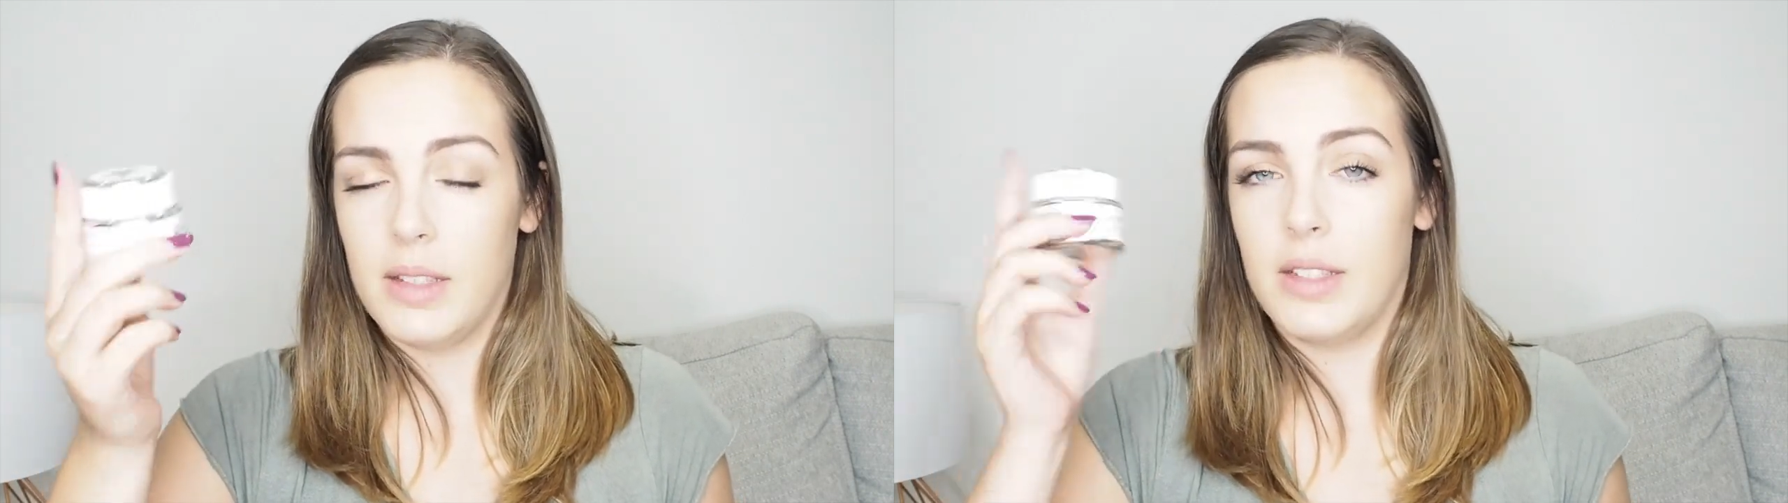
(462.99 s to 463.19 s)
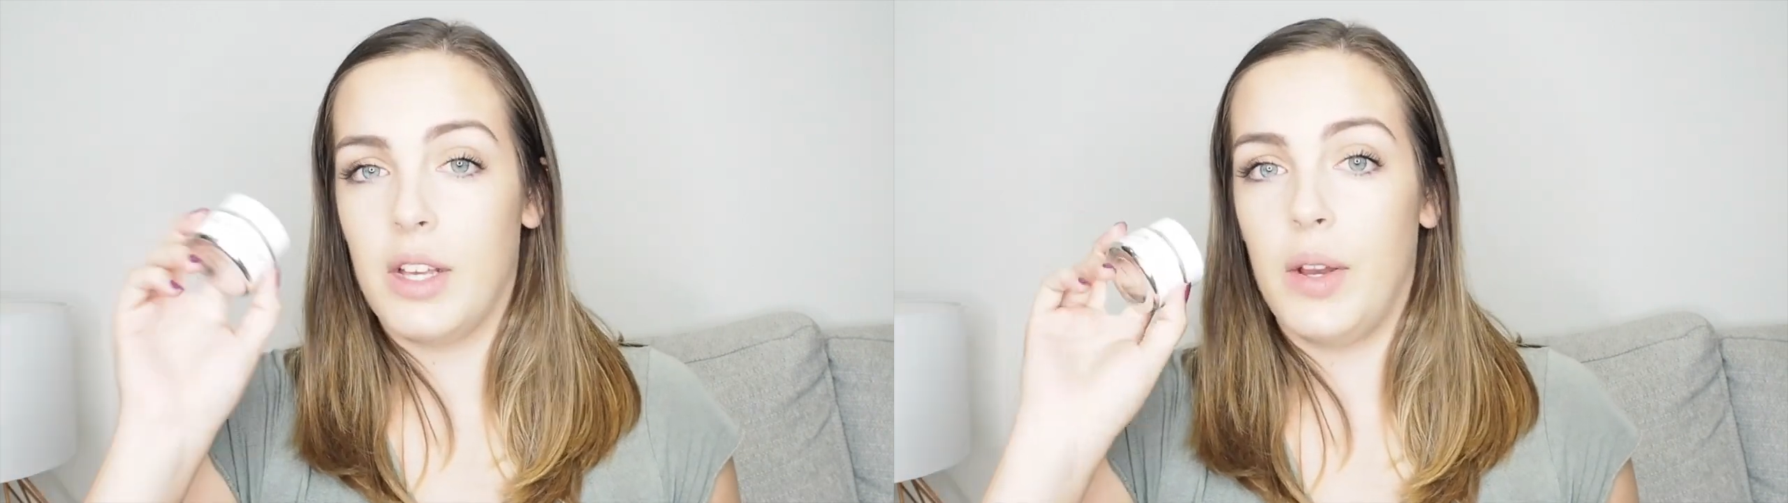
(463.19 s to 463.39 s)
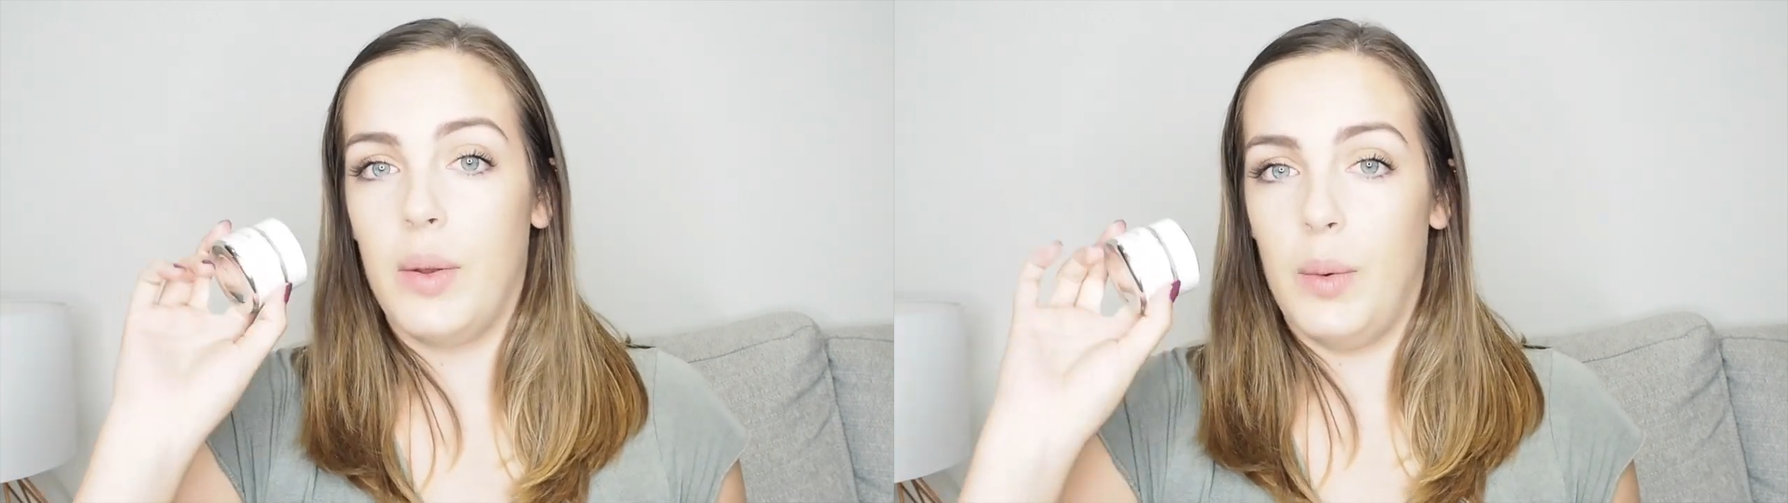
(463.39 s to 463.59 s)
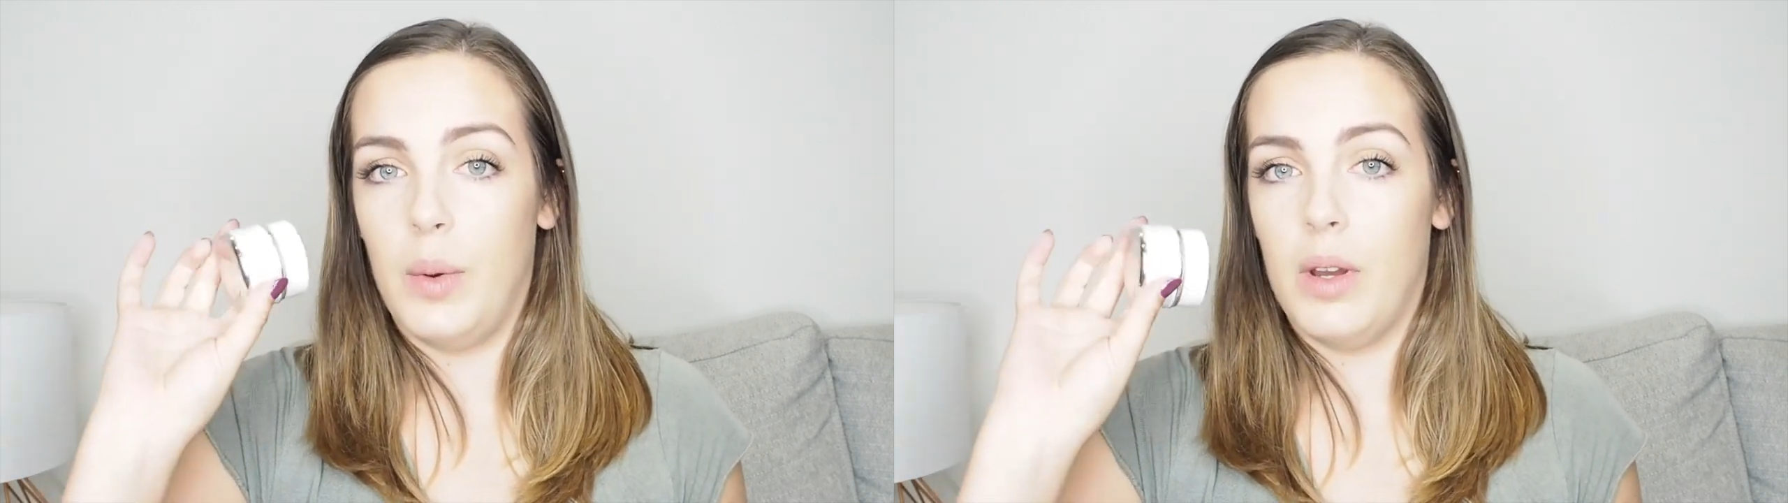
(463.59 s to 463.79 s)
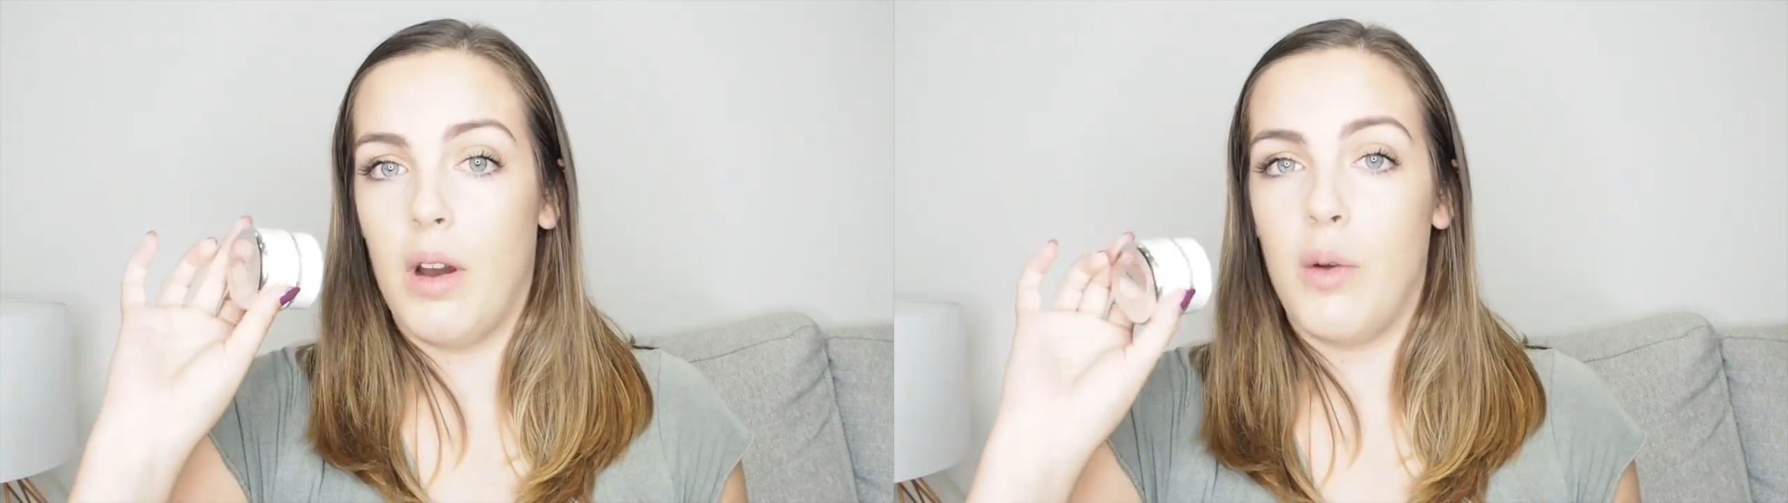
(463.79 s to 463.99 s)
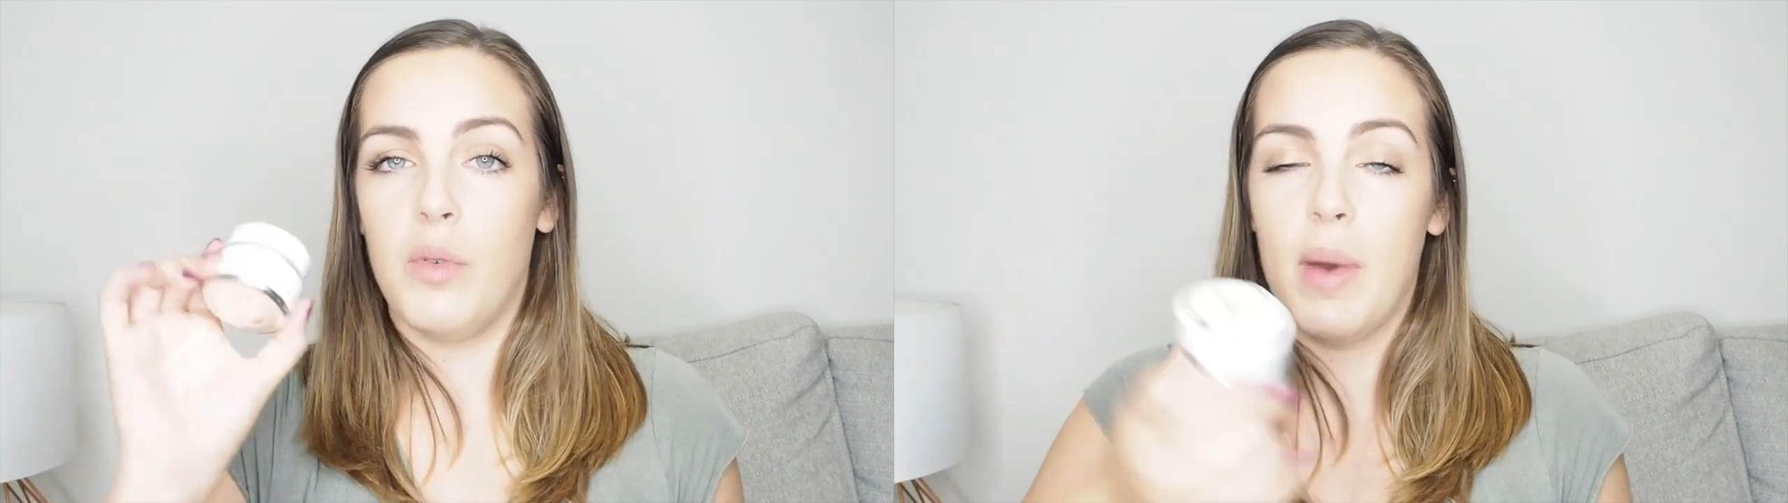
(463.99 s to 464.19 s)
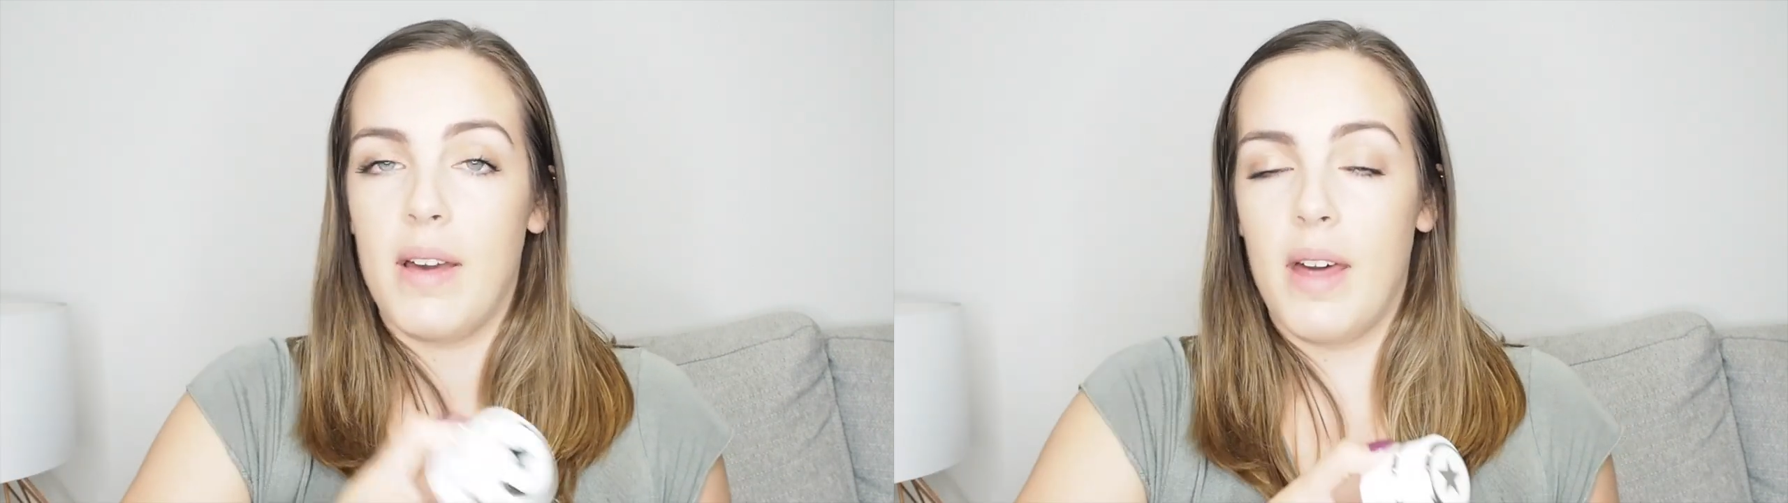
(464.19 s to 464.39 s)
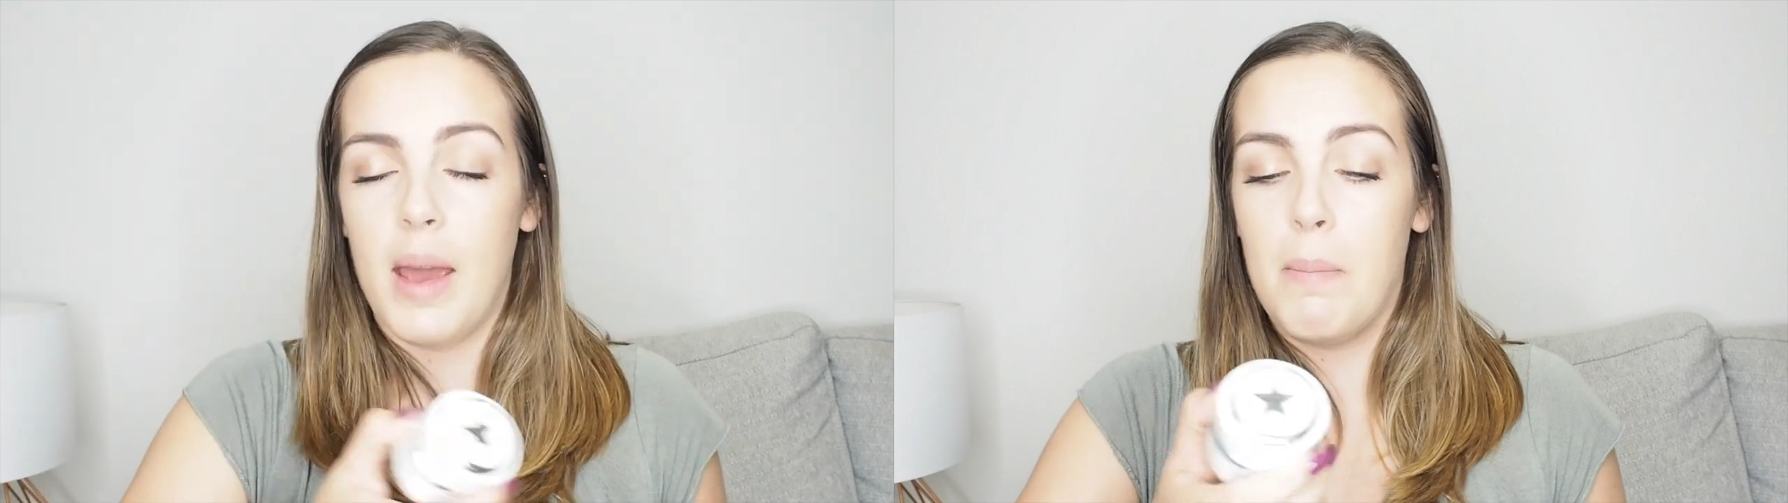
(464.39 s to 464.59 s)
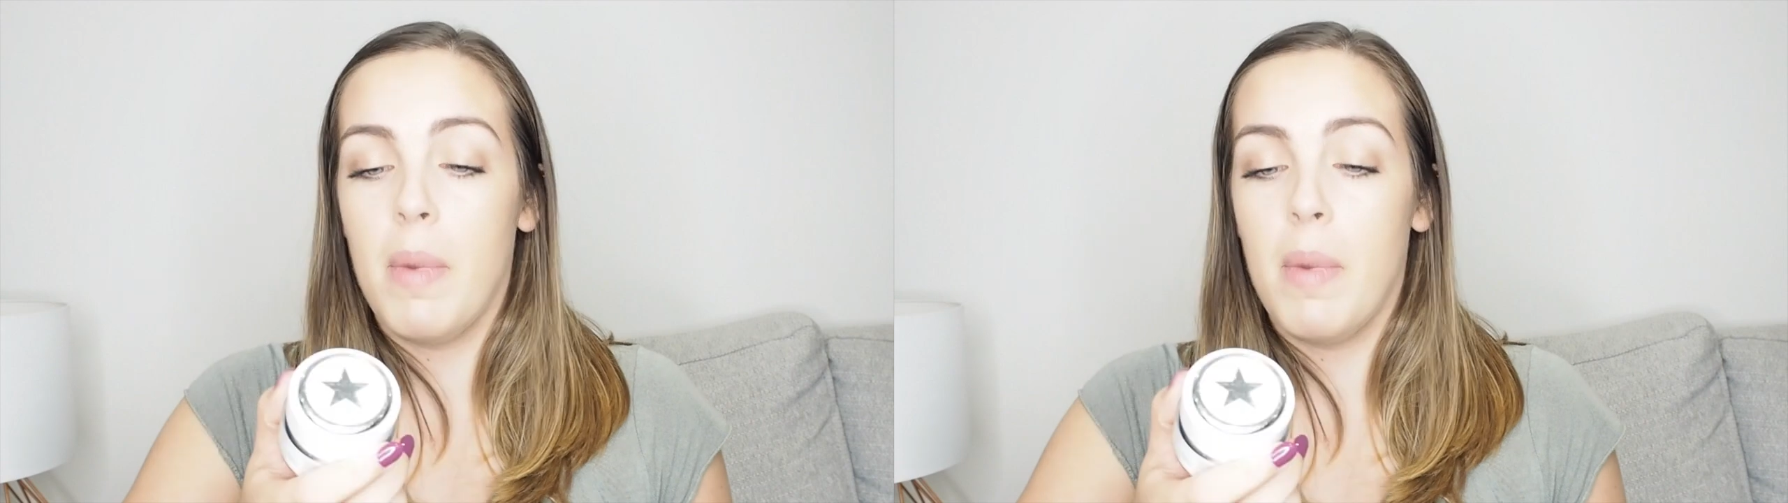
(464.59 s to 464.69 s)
so I would bear that in